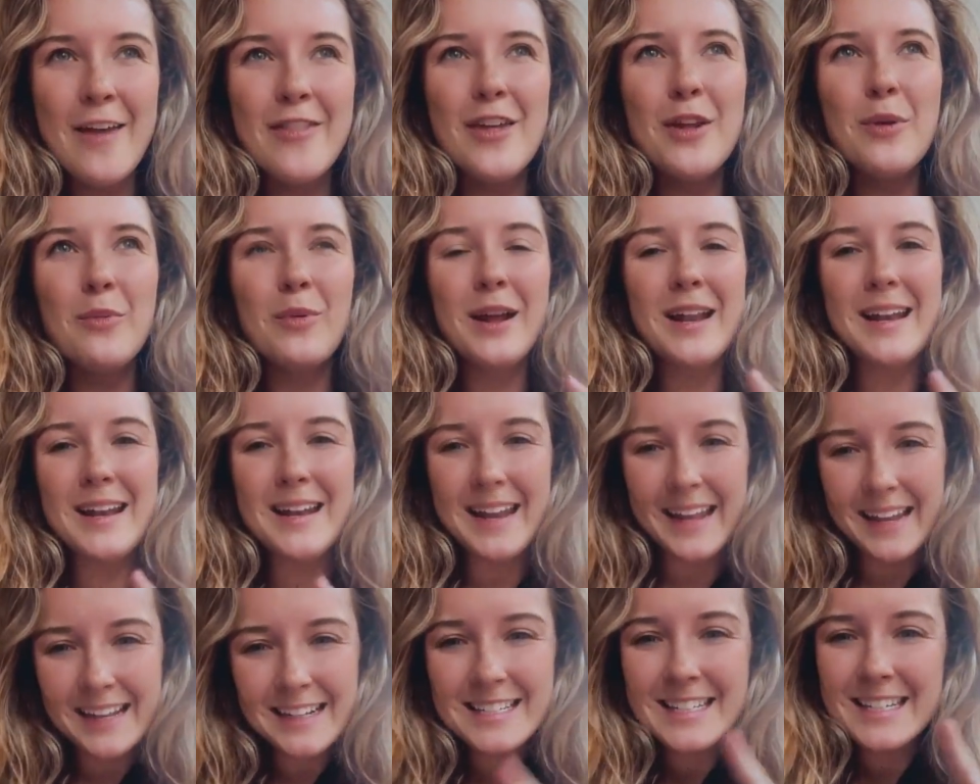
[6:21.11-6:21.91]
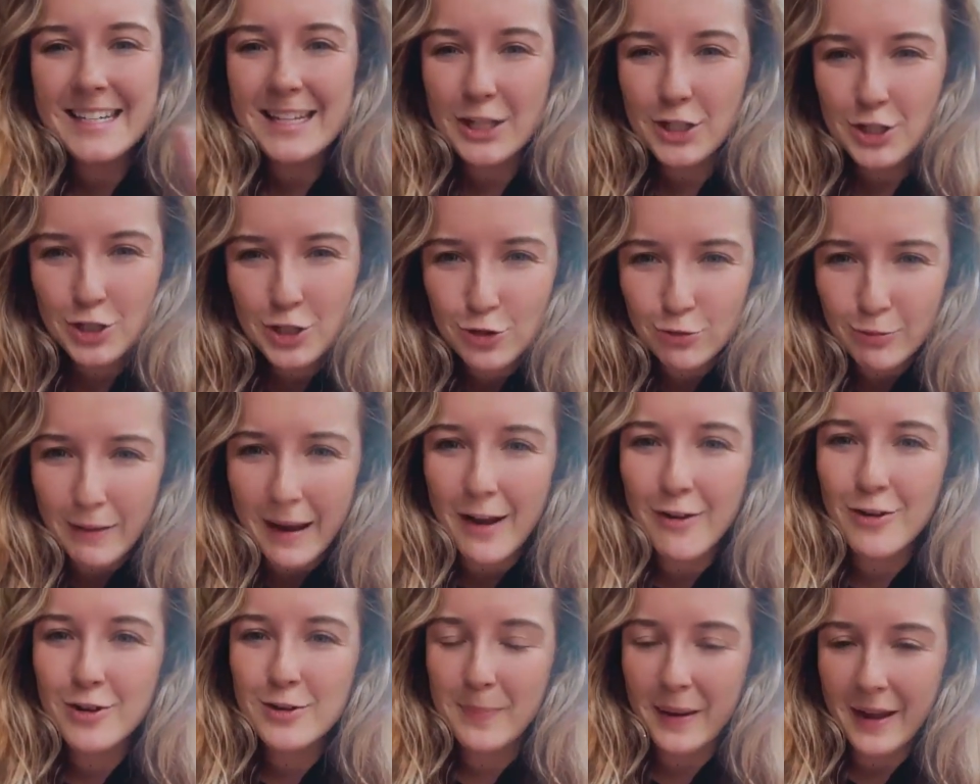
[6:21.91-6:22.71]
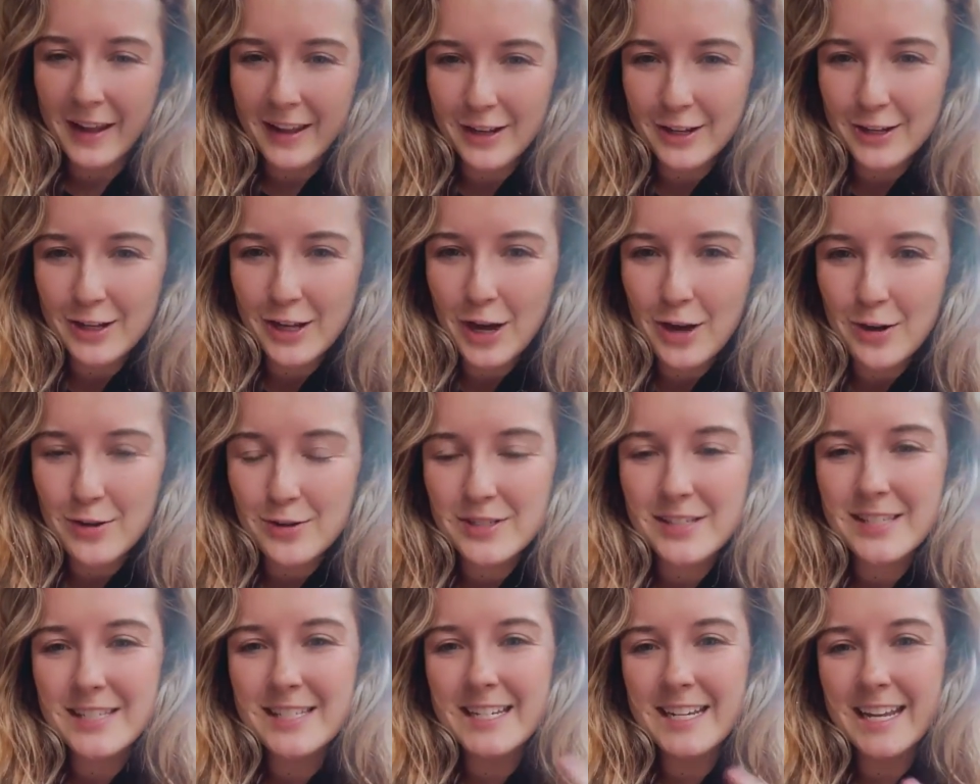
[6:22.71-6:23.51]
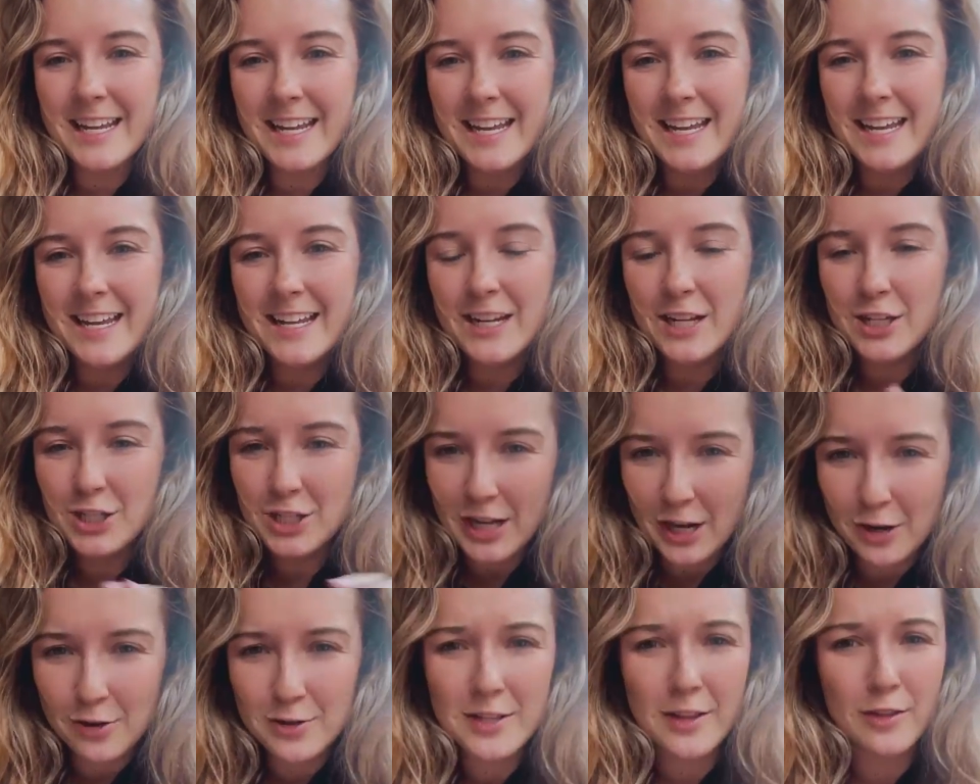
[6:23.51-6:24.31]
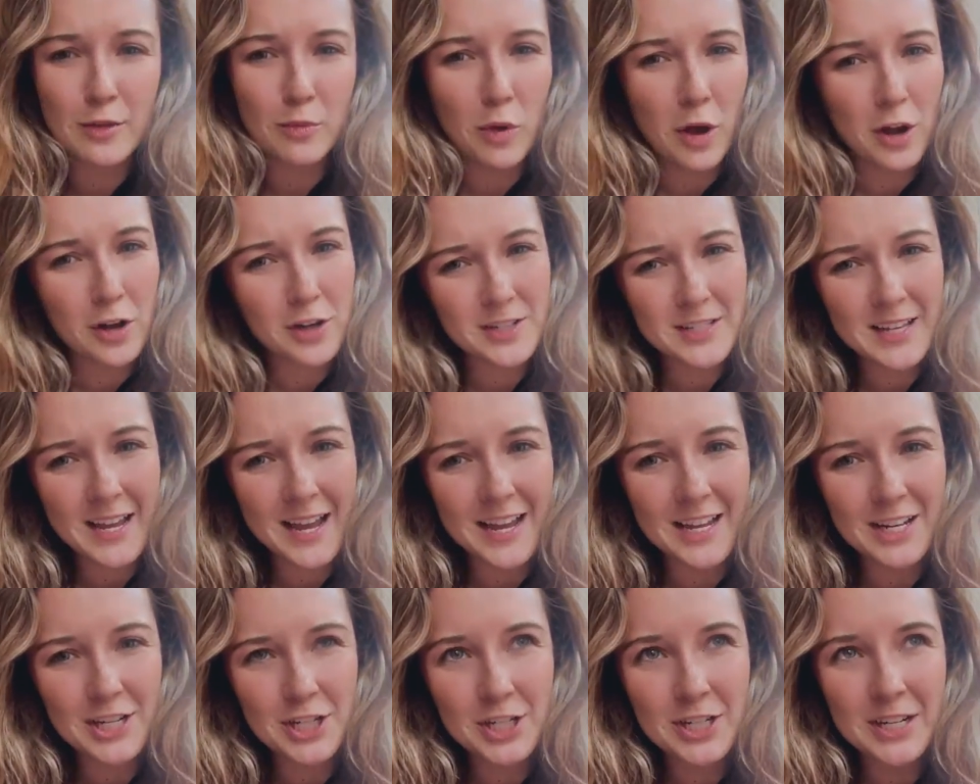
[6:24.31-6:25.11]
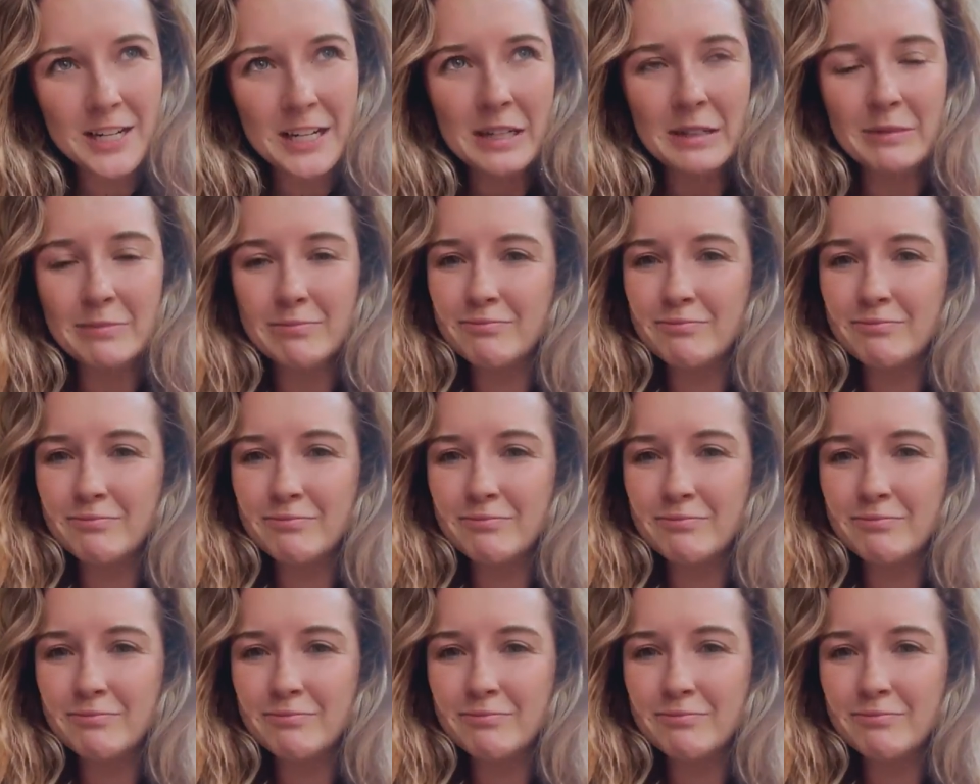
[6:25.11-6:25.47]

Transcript: than when Nancy is drowned by a ghost in Shadows at the Water's Edge?